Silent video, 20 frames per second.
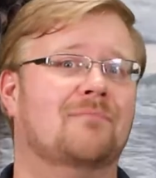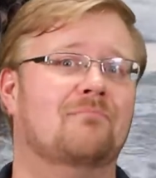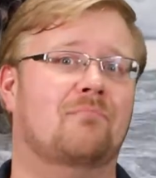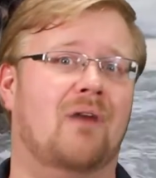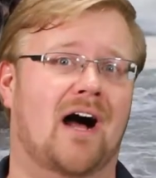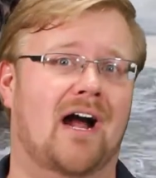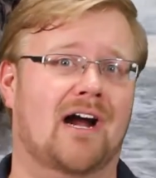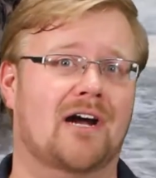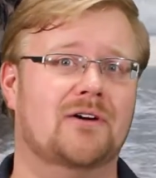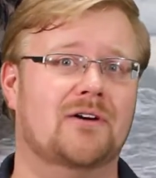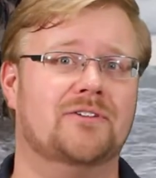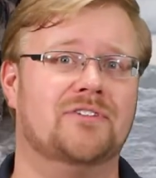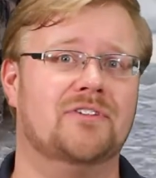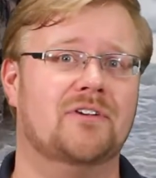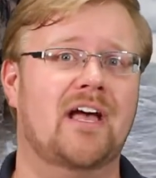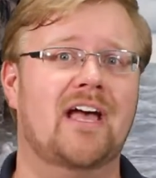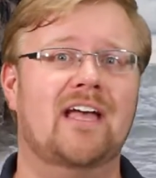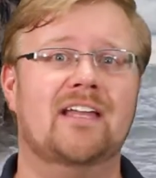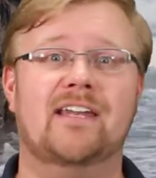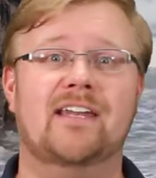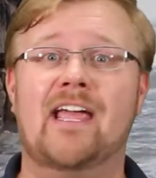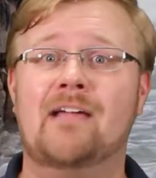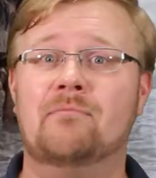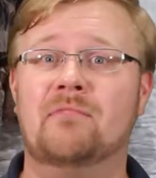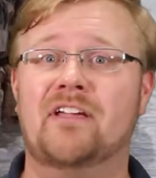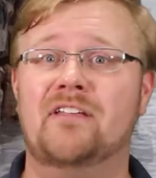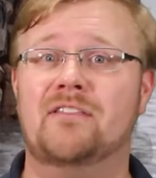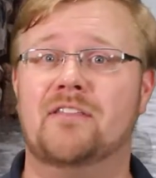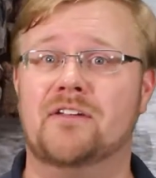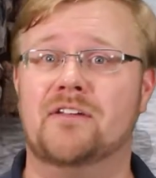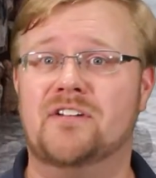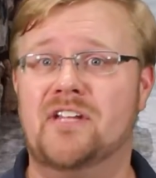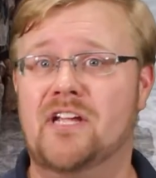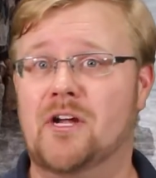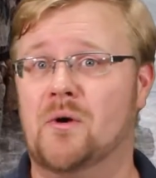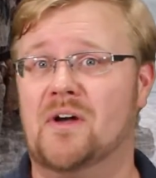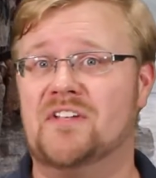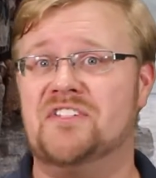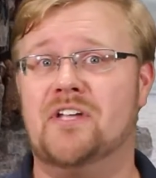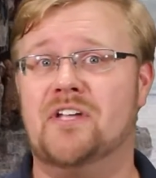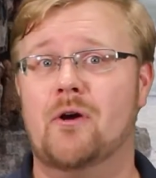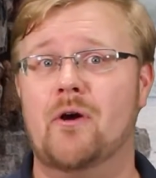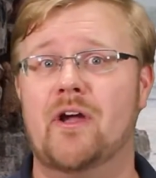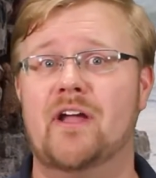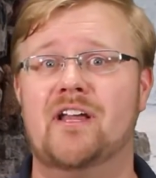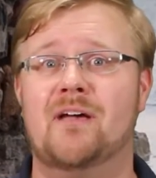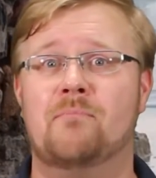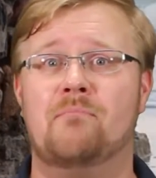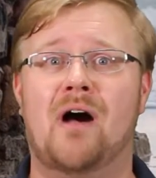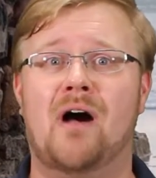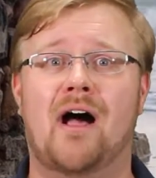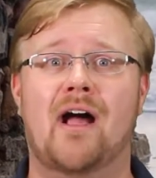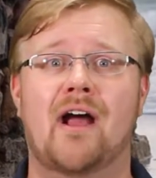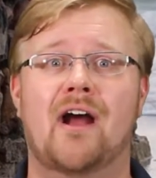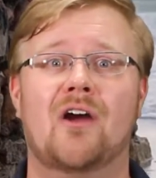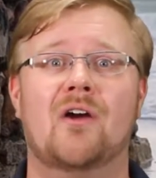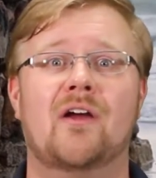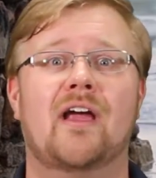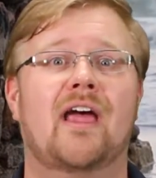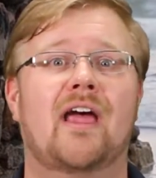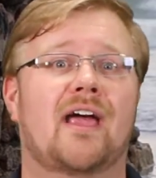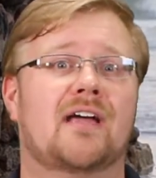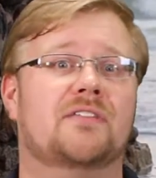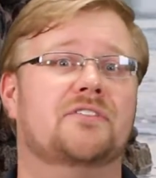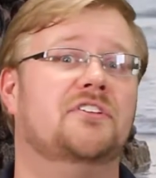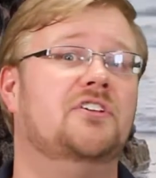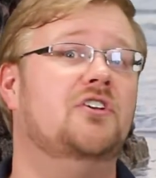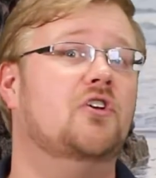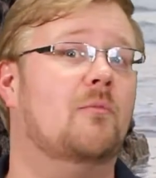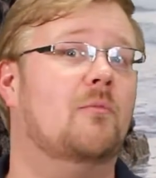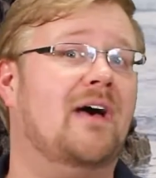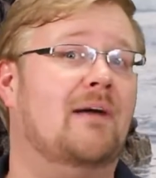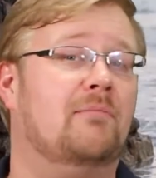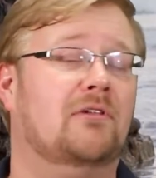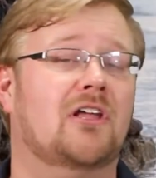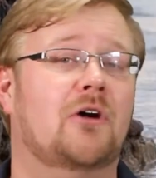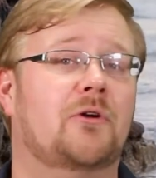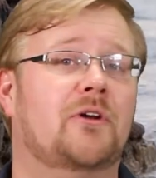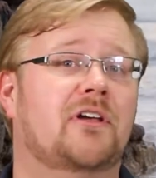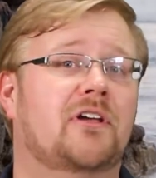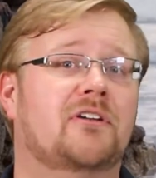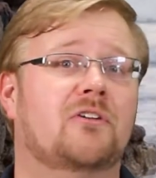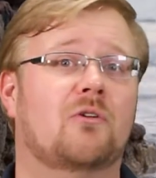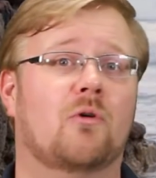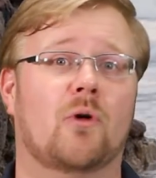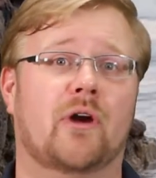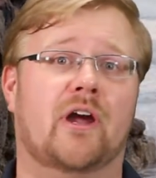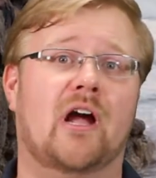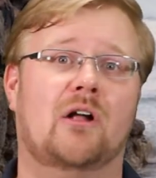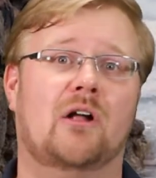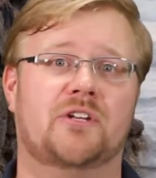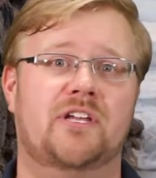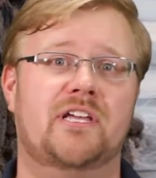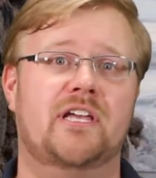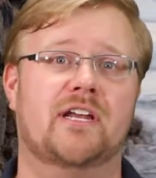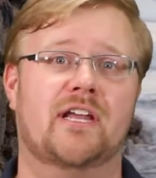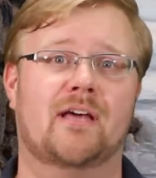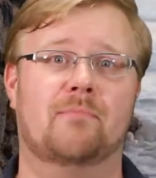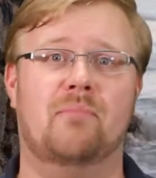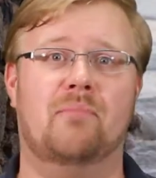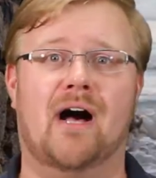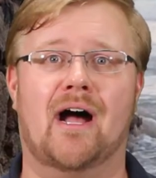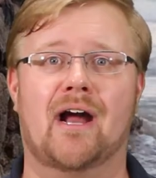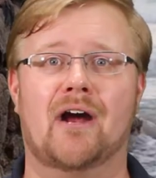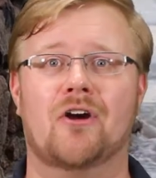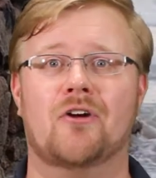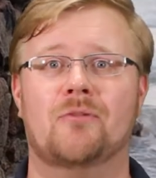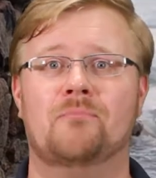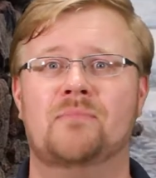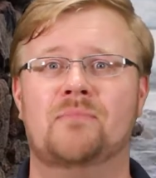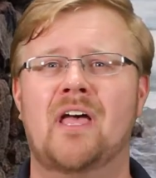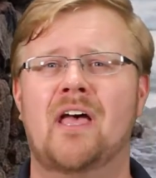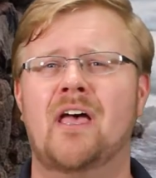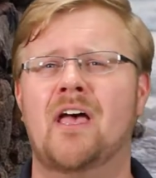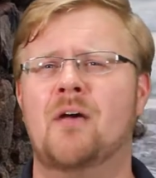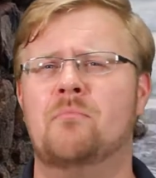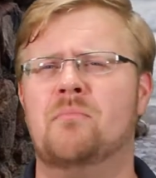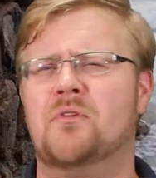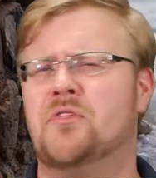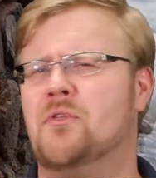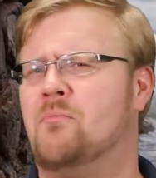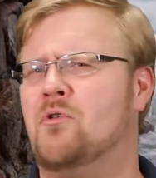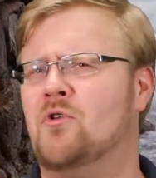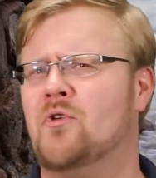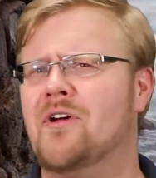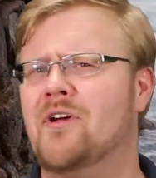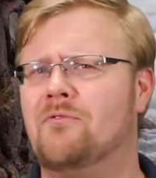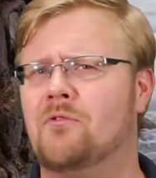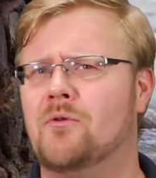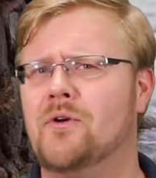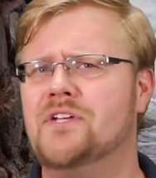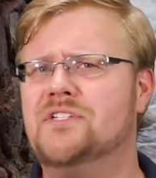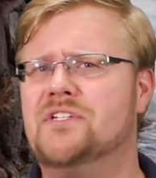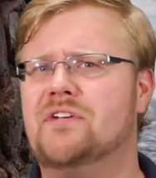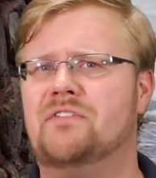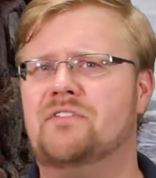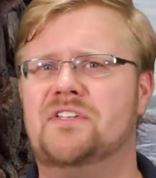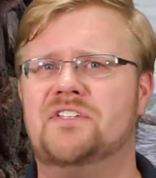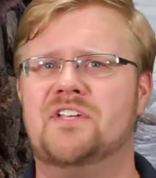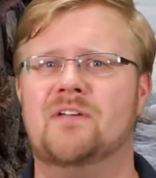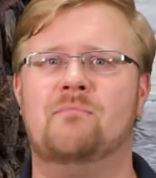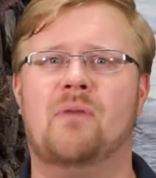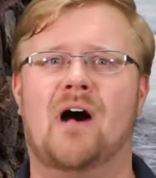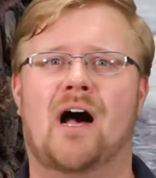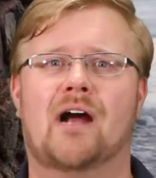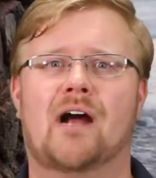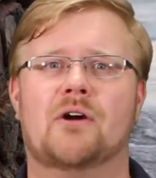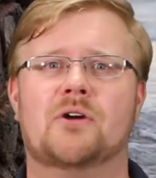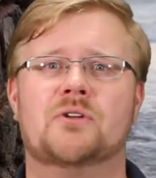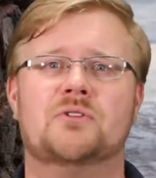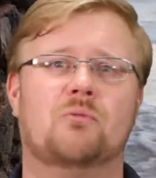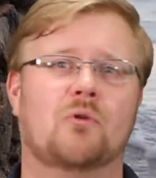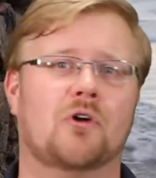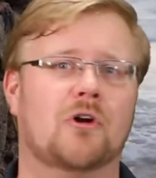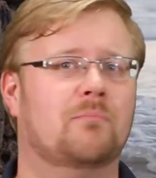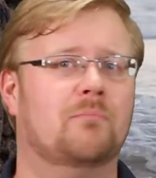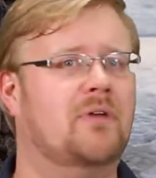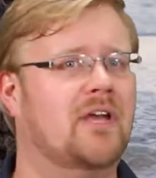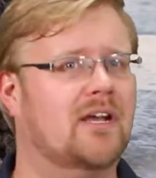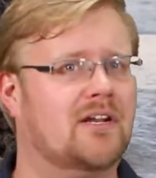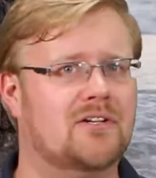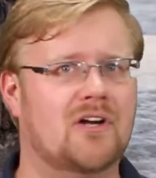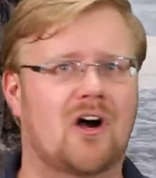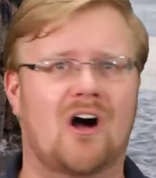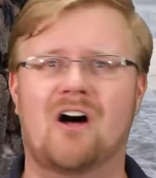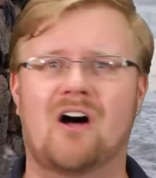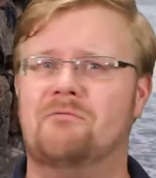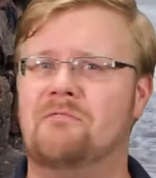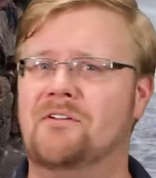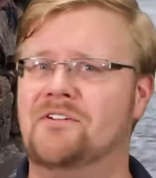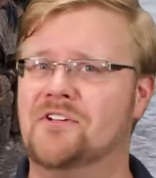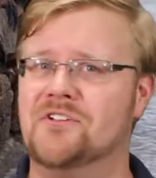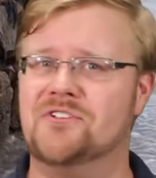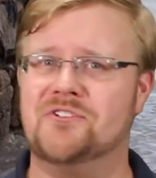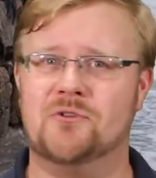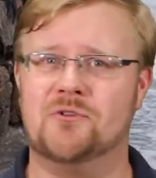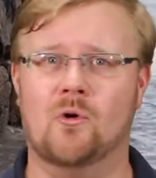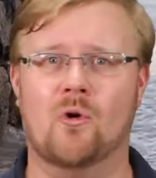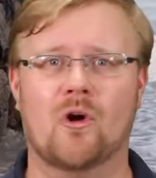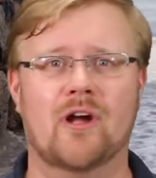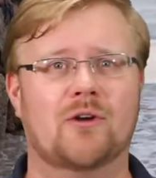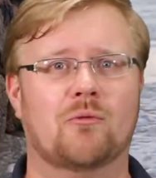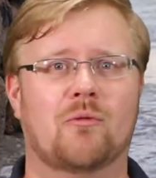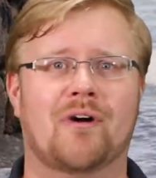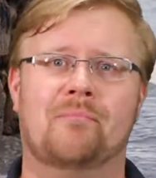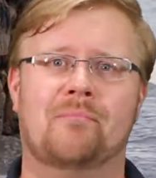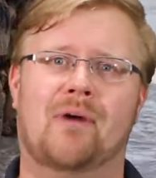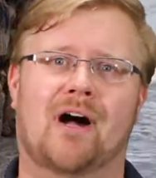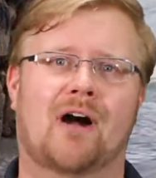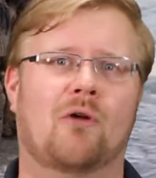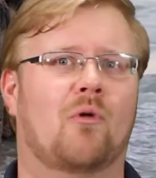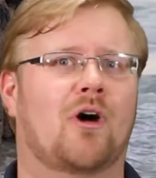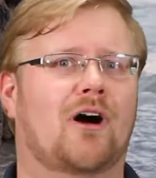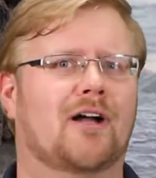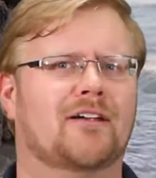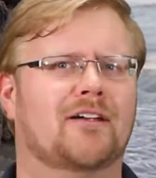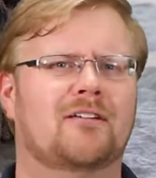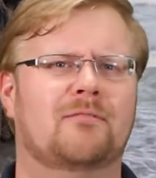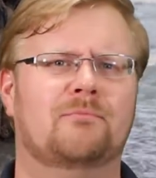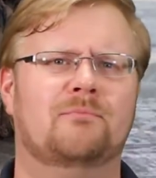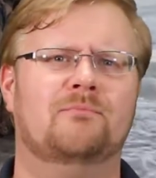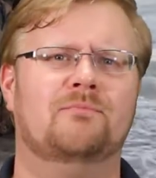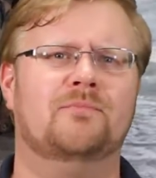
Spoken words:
empires, namely the Neo-Assyrian Empire and the Neo-Babylonian or Chaldean Empire. But the peripheries of these empires were picked off and destroyed one by one.